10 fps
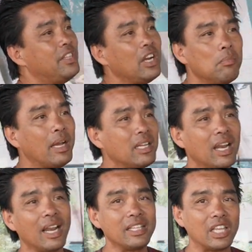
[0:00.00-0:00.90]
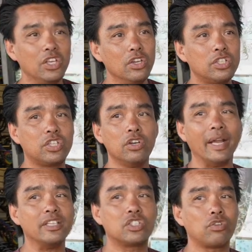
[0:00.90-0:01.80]
They don't make it like they used to
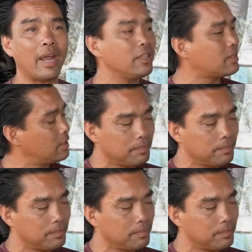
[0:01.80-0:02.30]
in strength,